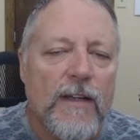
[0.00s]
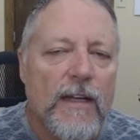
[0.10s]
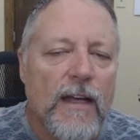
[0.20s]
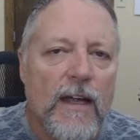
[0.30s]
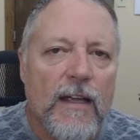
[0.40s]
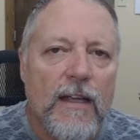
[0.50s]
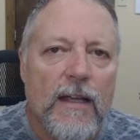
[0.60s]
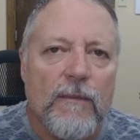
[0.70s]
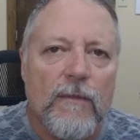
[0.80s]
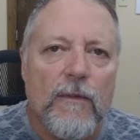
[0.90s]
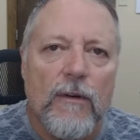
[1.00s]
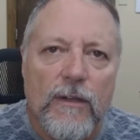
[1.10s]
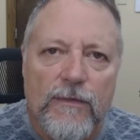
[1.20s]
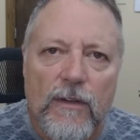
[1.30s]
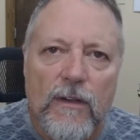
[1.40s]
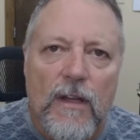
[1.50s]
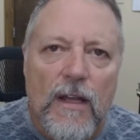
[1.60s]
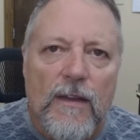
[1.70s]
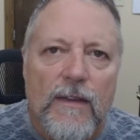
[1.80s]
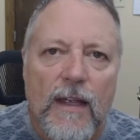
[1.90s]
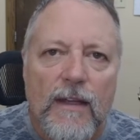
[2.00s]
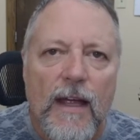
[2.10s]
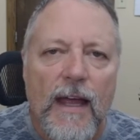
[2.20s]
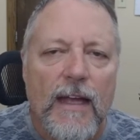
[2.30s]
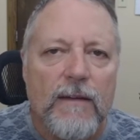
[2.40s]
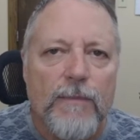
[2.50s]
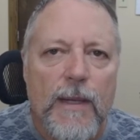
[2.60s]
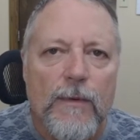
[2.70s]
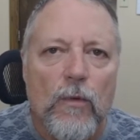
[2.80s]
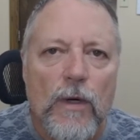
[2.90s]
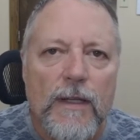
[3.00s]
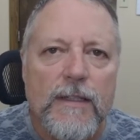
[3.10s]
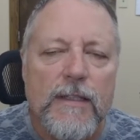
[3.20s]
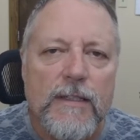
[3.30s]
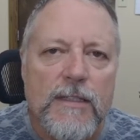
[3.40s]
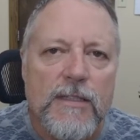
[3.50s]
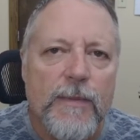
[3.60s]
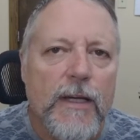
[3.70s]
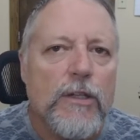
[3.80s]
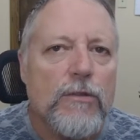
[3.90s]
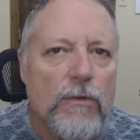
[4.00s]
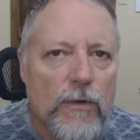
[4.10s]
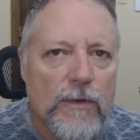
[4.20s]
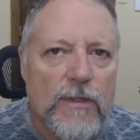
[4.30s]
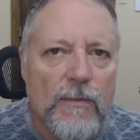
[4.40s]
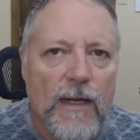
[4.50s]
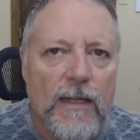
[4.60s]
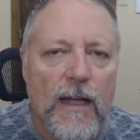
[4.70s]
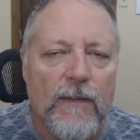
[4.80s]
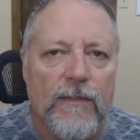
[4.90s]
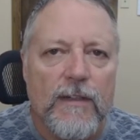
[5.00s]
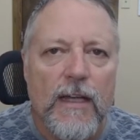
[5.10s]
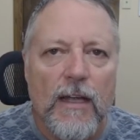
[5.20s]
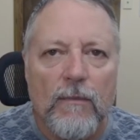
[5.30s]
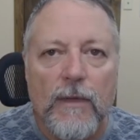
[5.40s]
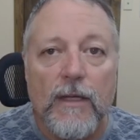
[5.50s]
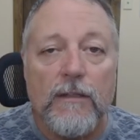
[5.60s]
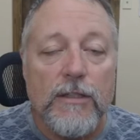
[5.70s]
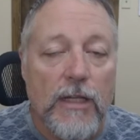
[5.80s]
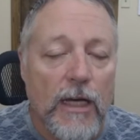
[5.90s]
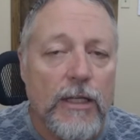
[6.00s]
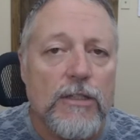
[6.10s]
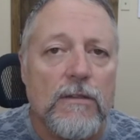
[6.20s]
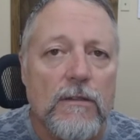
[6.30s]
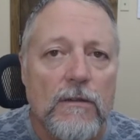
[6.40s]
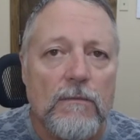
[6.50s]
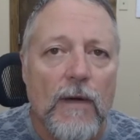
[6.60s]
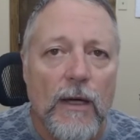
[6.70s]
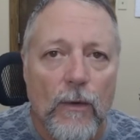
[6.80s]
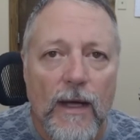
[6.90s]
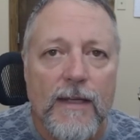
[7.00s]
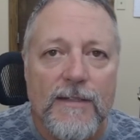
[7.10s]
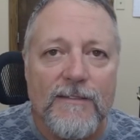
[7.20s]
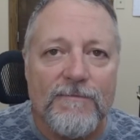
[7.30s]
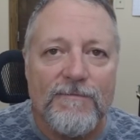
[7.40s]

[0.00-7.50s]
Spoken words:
and I am grateful that I had people willing to speak truth into my life and to help me change my ways.